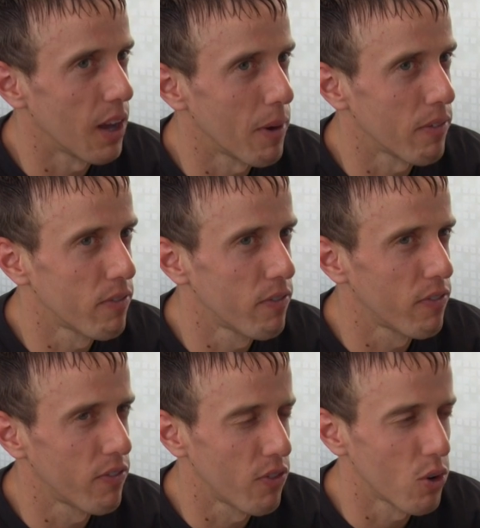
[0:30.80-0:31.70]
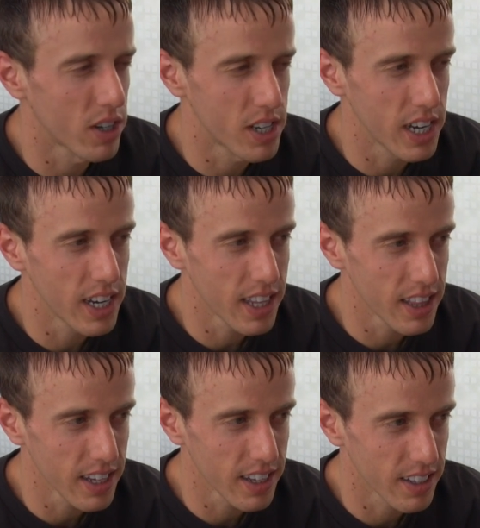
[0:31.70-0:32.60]
About 14, I
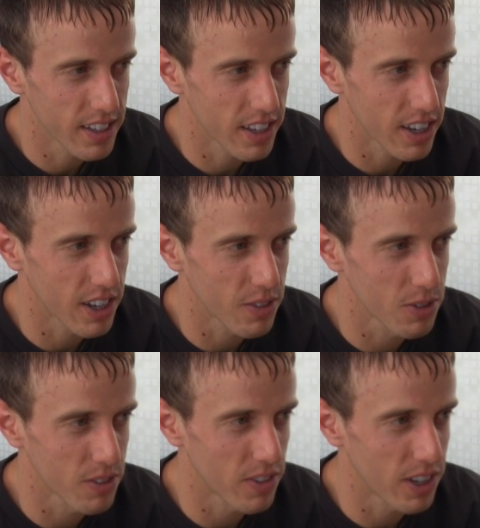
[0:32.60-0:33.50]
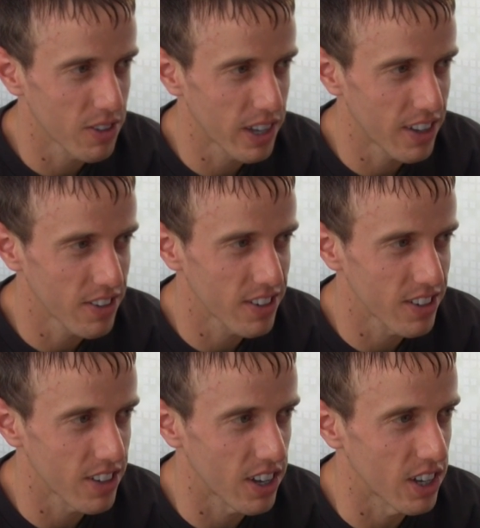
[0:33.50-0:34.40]
think, was the final count.
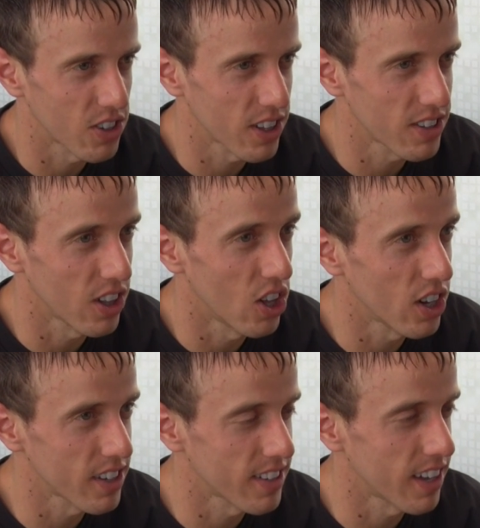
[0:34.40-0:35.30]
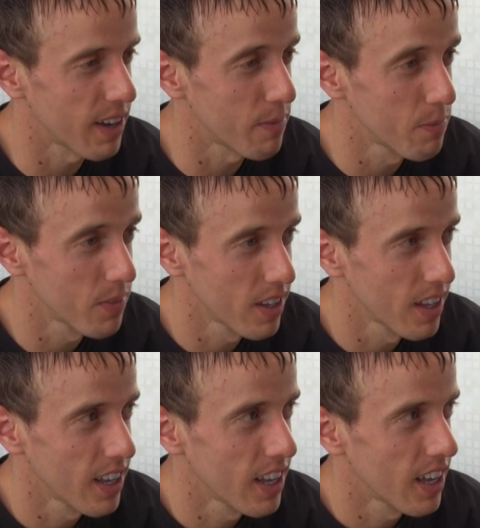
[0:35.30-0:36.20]
So that's the longest time
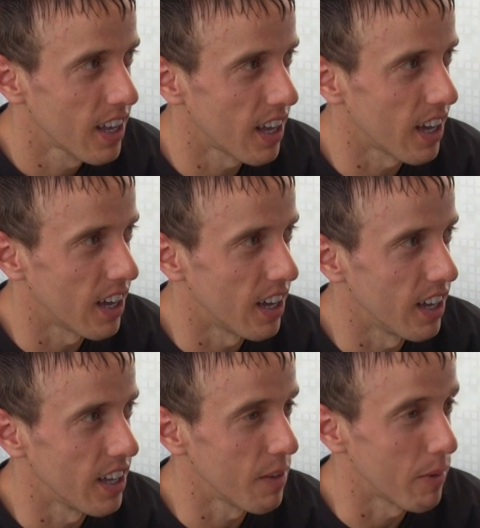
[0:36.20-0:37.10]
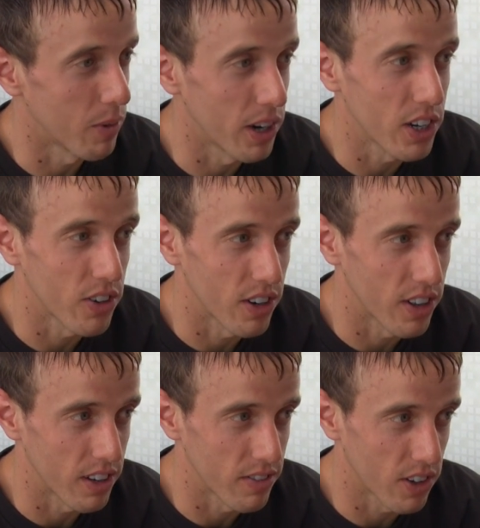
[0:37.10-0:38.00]
in my running
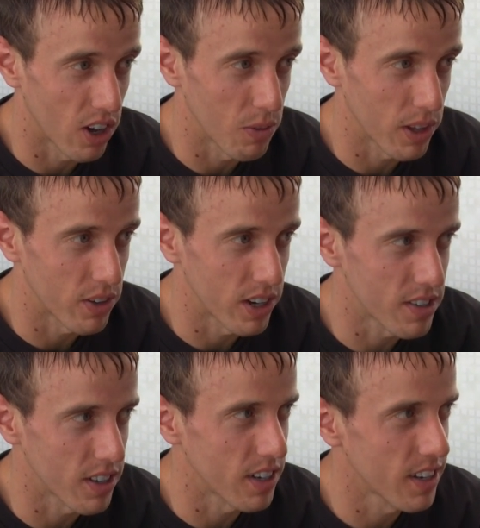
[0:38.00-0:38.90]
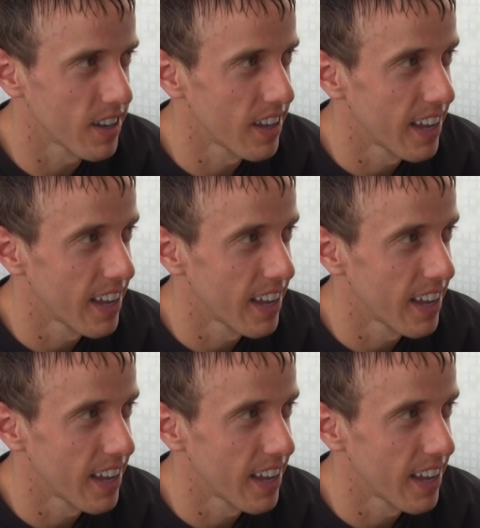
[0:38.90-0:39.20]
career that I've gone without racing.